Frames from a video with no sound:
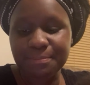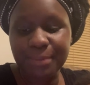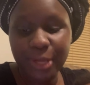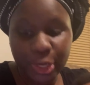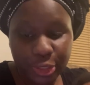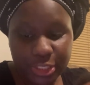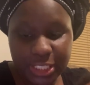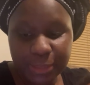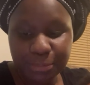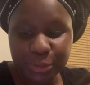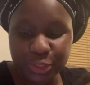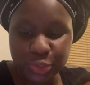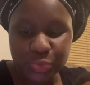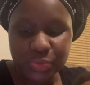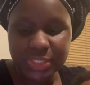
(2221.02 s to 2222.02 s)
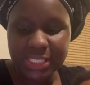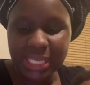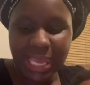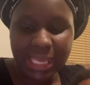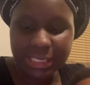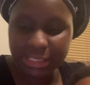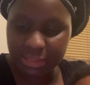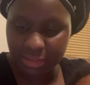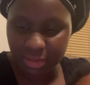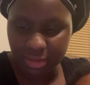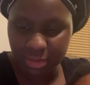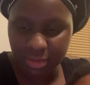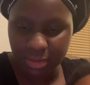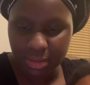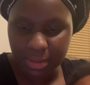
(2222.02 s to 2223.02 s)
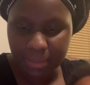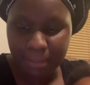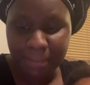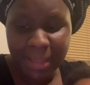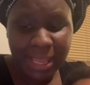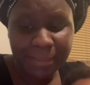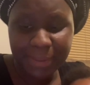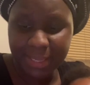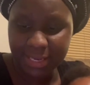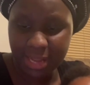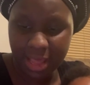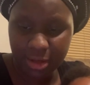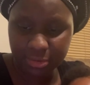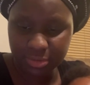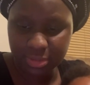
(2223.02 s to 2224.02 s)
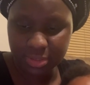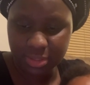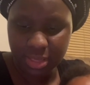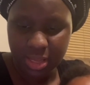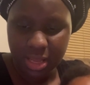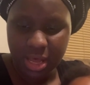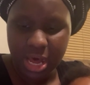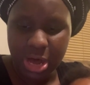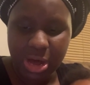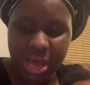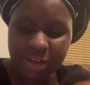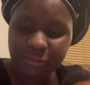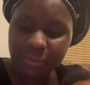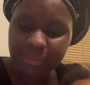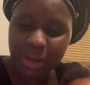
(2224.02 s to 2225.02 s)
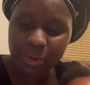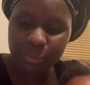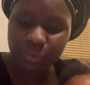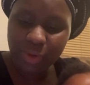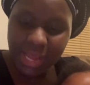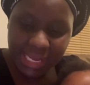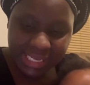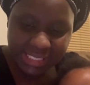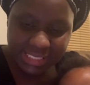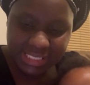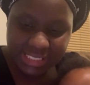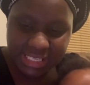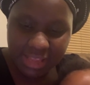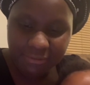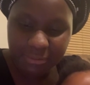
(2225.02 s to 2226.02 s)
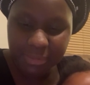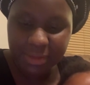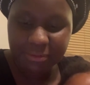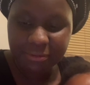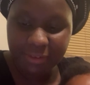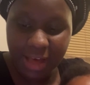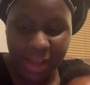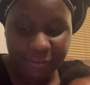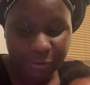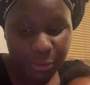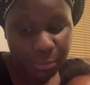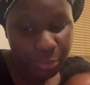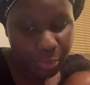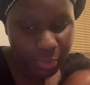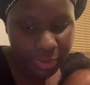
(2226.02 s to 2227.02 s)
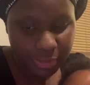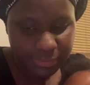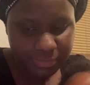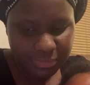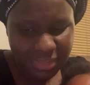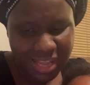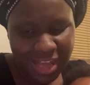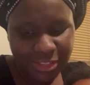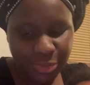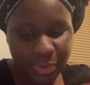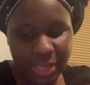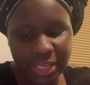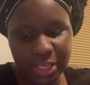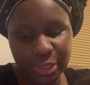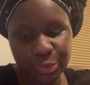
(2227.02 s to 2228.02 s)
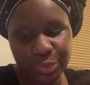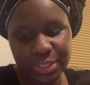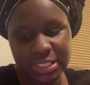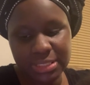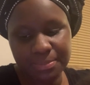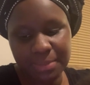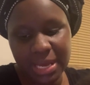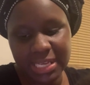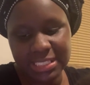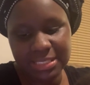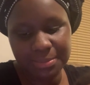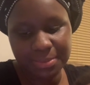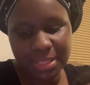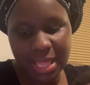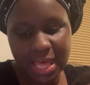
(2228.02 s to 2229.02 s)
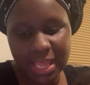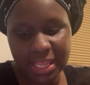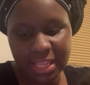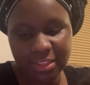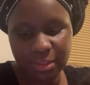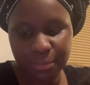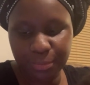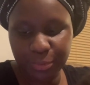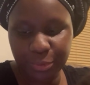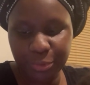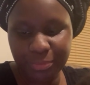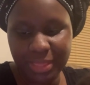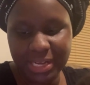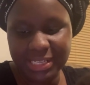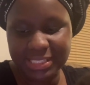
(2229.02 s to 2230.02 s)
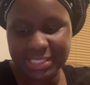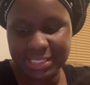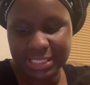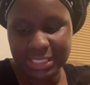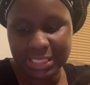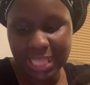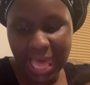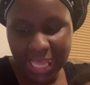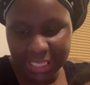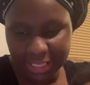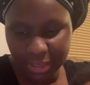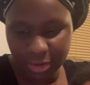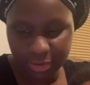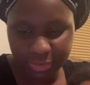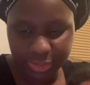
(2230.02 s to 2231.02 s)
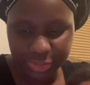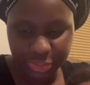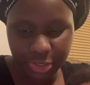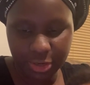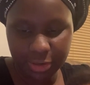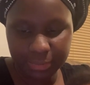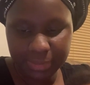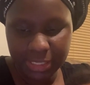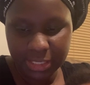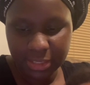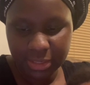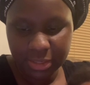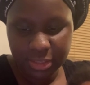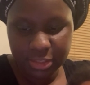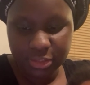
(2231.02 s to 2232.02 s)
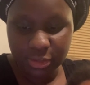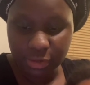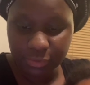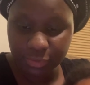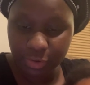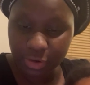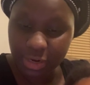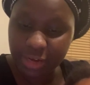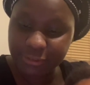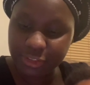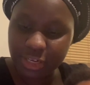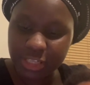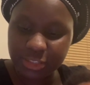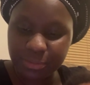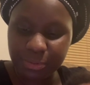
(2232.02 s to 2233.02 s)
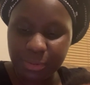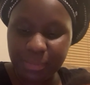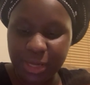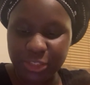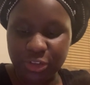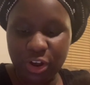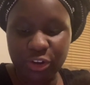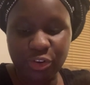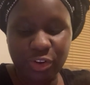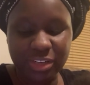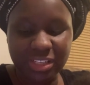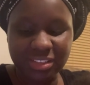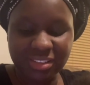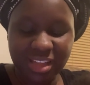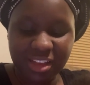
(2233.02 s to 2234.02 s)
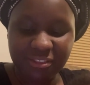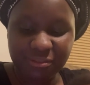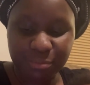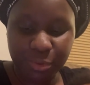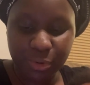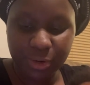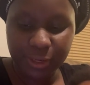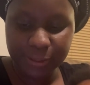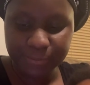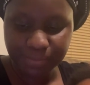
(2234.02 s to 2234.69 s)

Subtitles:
barely producing anything, maybe an ounce. However, my right is giving me 5 or more. How do I increase my supply in the boob that is slacking on the jaw? So far, I've tried to put my daughter on the left more